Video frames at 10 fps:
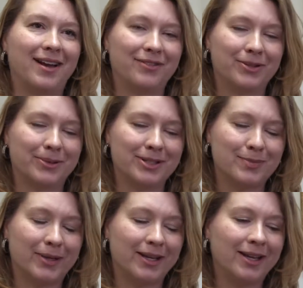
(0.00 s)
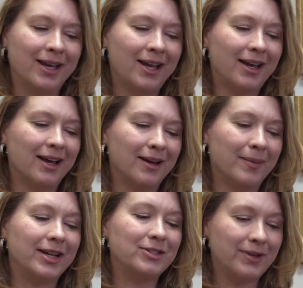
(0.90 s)
afterwards, but
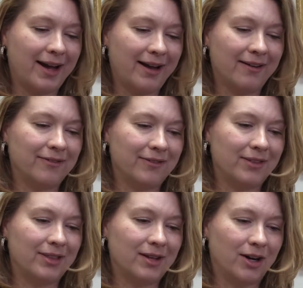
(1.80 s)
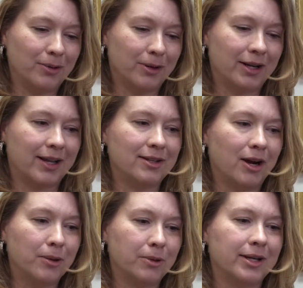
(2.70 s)
I do have the artwork, and the
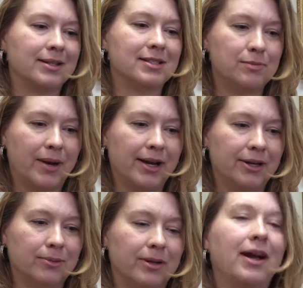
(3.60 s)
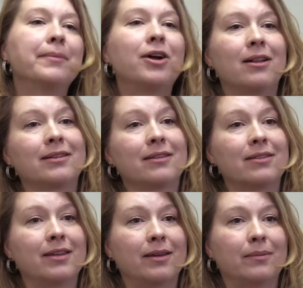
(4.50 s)
artwork inspired what I'm calling the
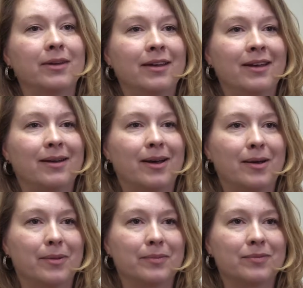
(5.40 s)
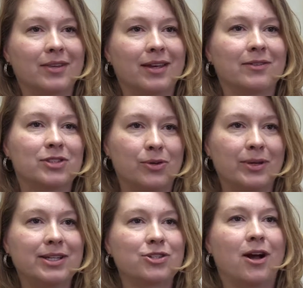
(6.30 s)
theme. So
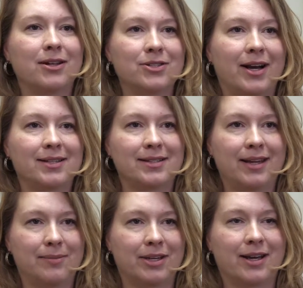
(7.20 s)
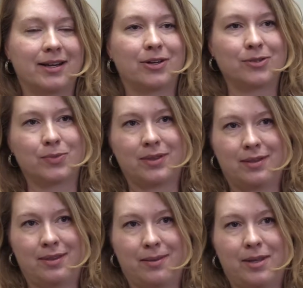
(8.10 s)
each concert has a name that kind of goes with the
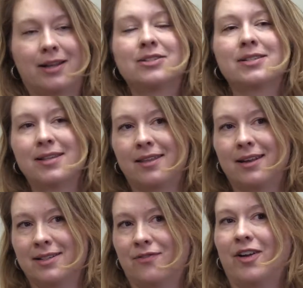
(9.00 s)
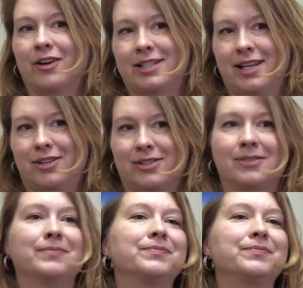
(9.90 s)
theme, and I'll just say that it's fairy tales.